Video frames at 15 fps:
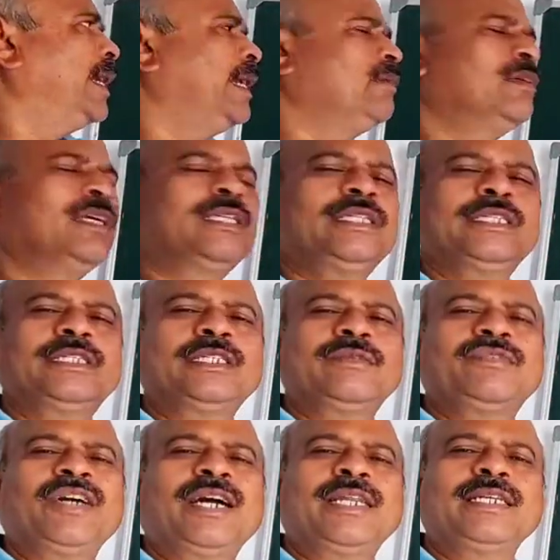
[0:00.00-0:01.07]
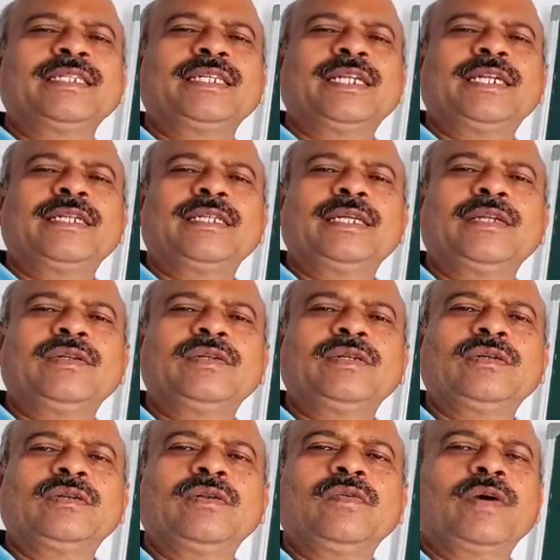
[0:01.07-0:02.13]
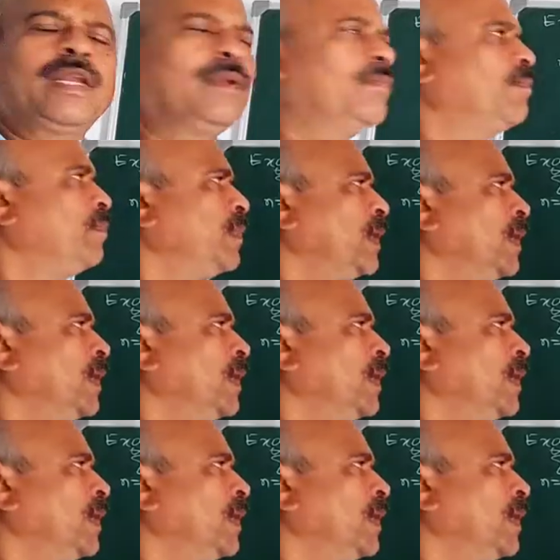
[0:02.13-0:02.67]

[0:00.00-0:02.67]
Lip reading: diverges if r is greater than or equal to 1,